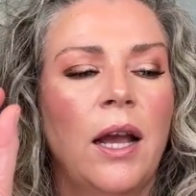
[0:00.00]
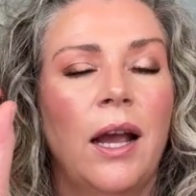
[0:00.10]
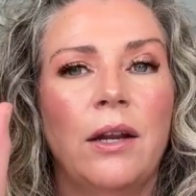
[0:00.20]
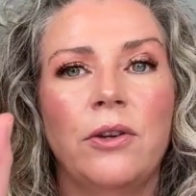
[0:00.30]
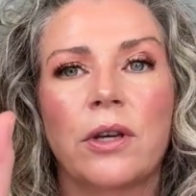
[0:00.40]

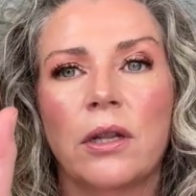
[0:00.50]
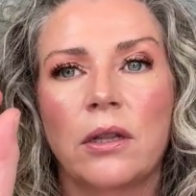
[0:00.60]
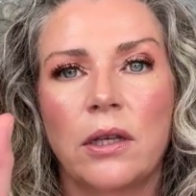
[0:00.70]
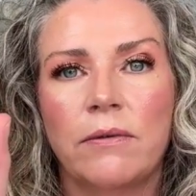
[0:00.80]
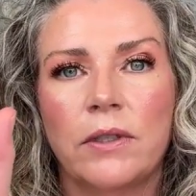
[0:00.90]
and you
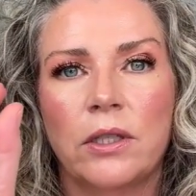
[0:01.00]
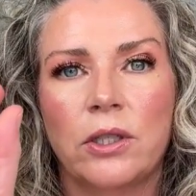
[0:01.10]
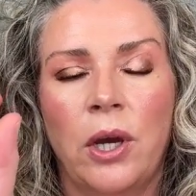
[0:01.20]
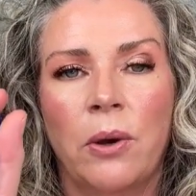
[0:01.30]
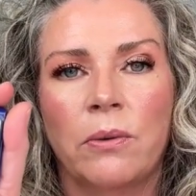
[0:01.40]
can lift and
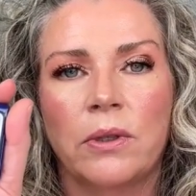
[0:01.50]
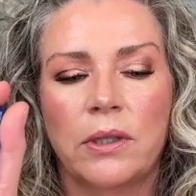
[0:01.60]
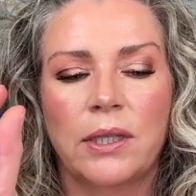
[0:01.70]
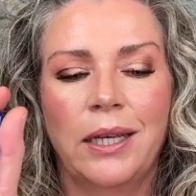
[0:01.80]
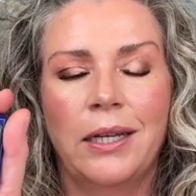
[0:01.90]
tone the
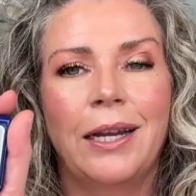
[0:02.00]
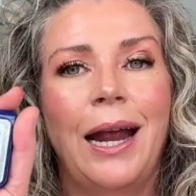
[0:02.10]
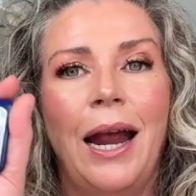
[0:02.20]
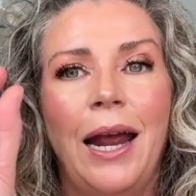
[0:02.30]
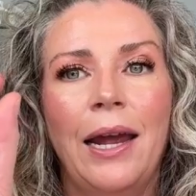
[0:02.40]
skin,
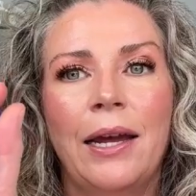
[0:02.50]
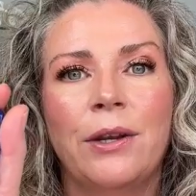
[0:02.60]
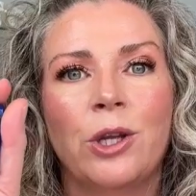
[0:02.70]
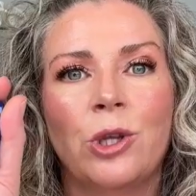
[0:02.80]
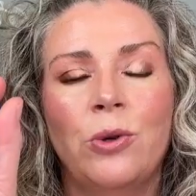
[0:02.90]

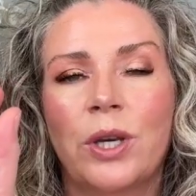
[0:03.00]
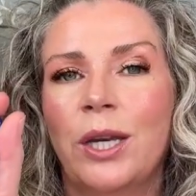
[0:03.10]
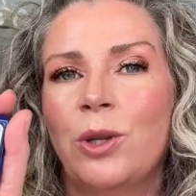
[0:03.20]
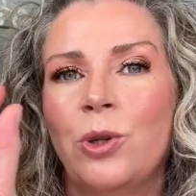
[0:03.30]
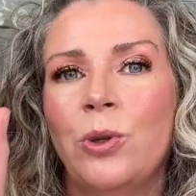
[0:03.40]
and you
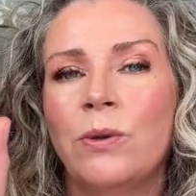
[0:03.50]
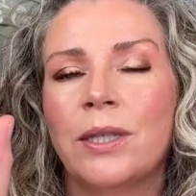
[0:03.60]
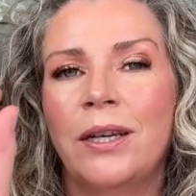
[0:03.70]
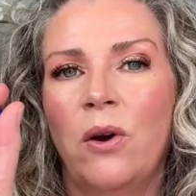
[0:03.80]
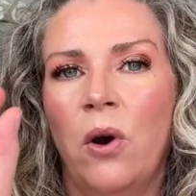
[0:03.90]
can use
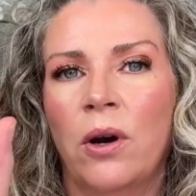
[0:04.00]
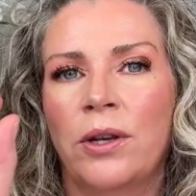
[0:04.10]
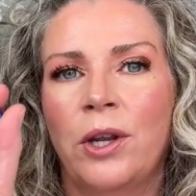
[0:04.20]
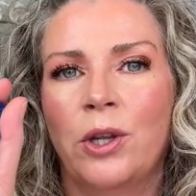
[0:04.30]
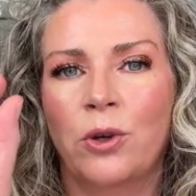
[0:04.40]
it
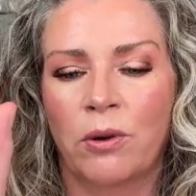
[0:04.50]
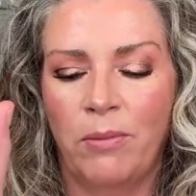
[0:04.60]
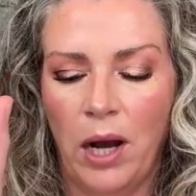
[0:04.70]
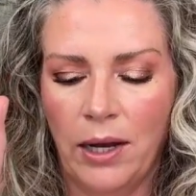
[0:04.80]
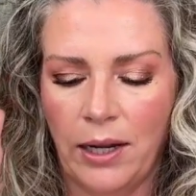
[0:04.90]
on your
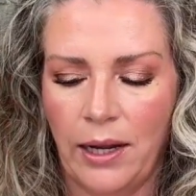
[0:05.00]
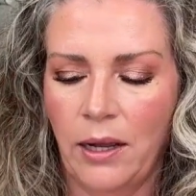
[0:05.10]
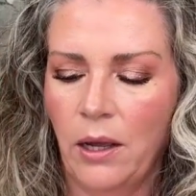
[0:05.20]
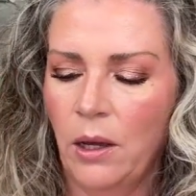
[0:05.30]
body,